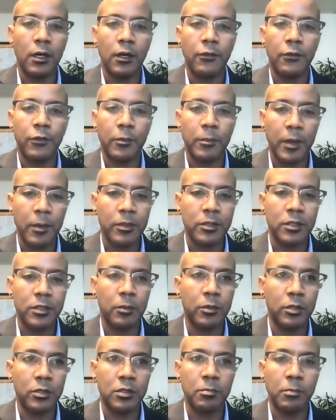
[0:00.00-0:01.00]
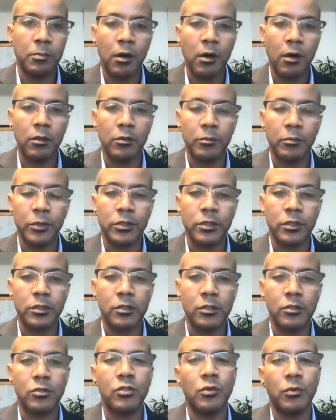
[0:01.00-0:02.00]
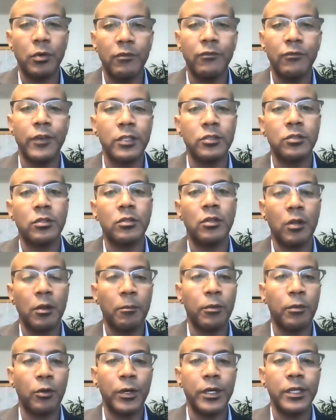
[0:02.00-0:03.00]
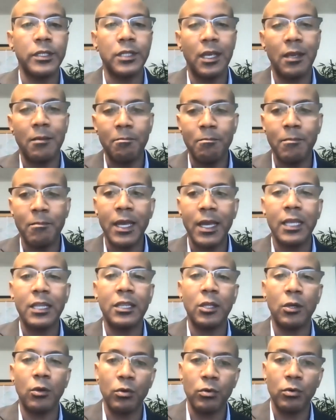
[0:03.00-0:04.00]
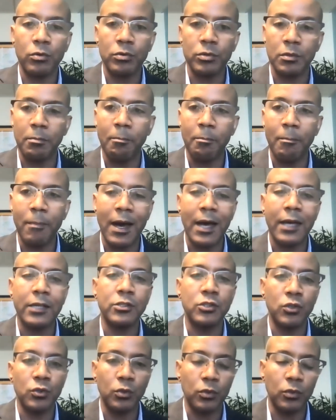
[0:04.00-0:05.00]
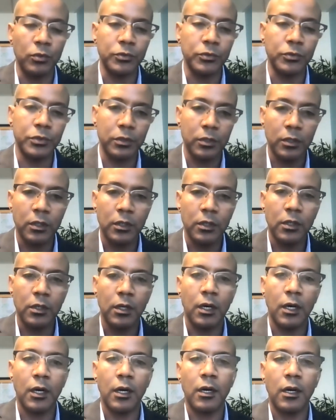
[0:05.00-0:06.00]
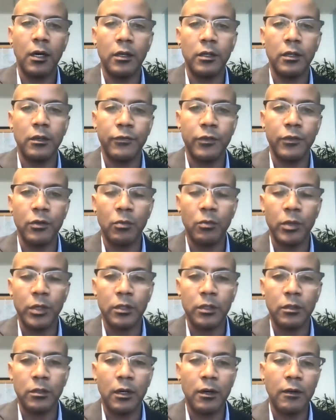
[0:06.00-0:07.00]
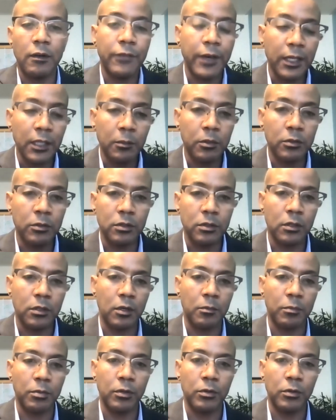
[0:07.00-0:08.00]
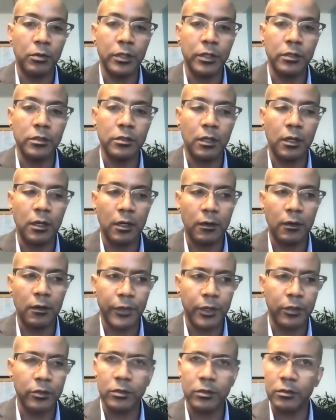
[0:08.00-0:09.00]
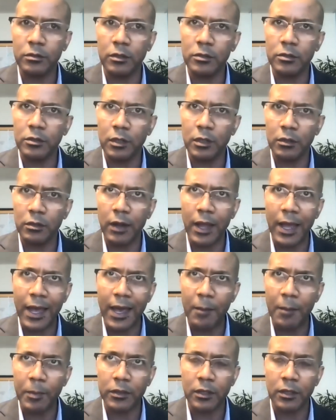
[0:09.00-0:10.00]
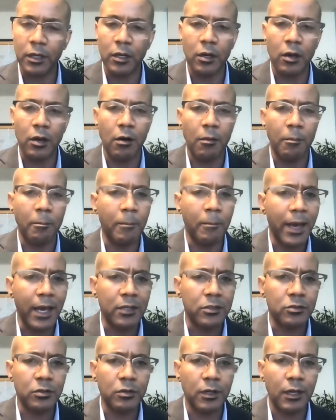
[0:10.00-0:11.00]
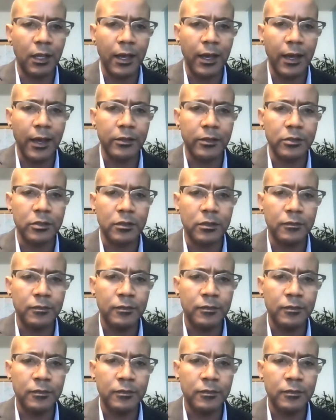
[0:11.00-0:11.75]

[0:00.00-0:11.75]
for maybe some of the smaller businesses to invest in their employees and make those modules, if you will, available to their employees. There's another app I think called Masterclass,